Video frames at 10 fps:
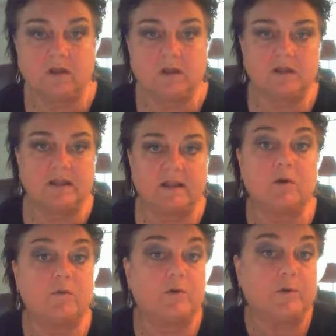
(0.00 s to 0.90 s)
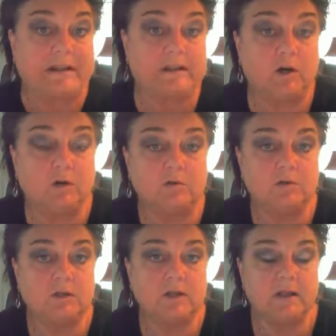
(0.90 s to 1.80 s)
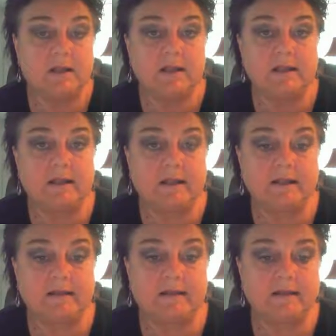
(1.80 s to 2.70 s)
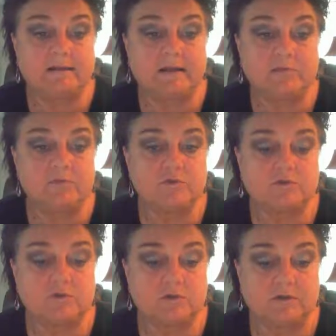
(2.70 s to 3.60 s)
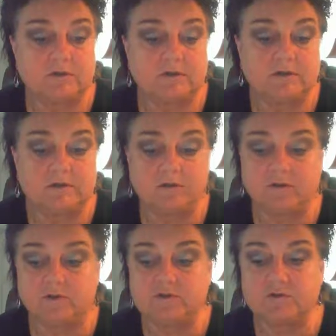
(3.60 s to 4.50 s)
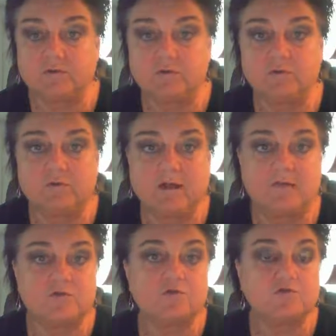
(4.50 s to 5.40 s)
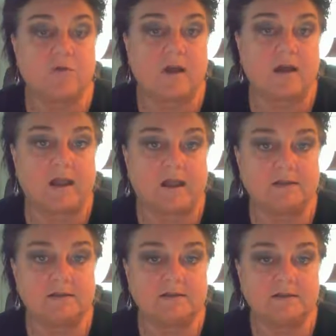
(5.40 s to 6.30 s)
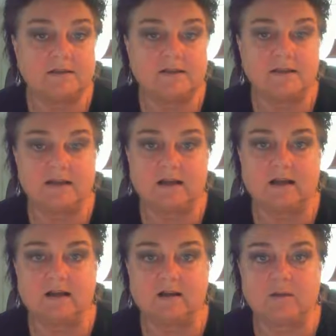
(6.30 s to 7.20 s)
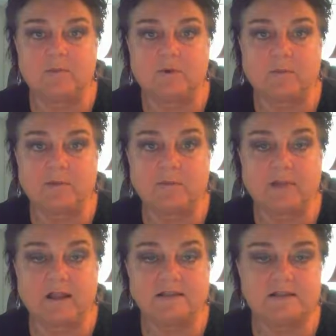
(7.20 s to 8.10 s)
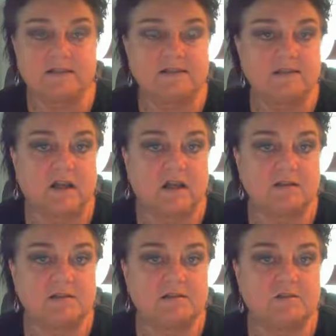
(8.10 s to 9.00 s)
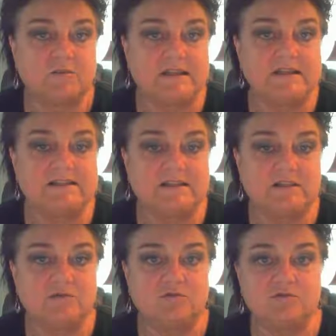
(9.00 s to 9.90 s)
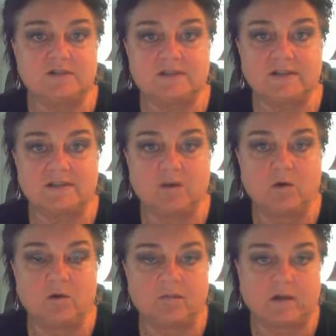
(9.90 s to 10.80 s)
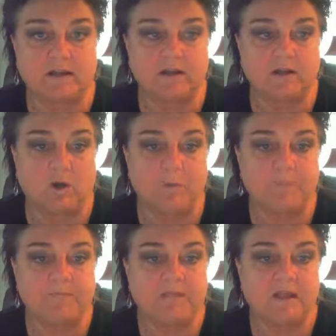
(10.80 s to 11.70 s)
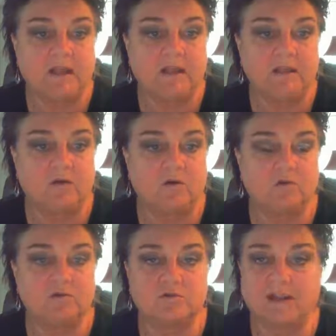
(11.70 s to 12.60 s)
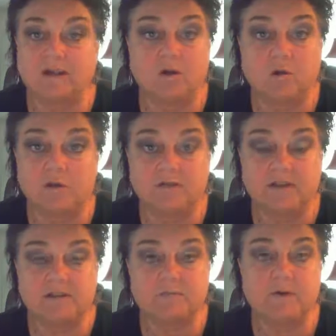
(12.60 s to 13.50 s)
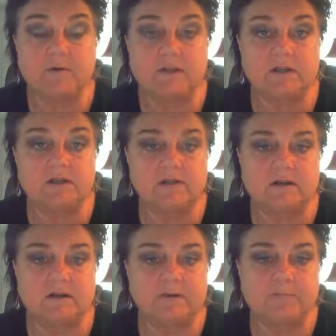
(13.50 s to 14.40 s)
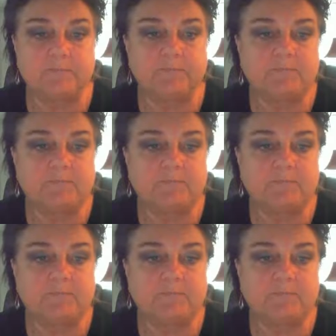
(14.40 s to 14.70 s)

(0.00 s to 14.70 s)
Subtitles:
letting go of your ego. And I'm sure for those of you who have tried, probably realize that it's not so easy to just let go of our ego or to let go of things, period. Uh,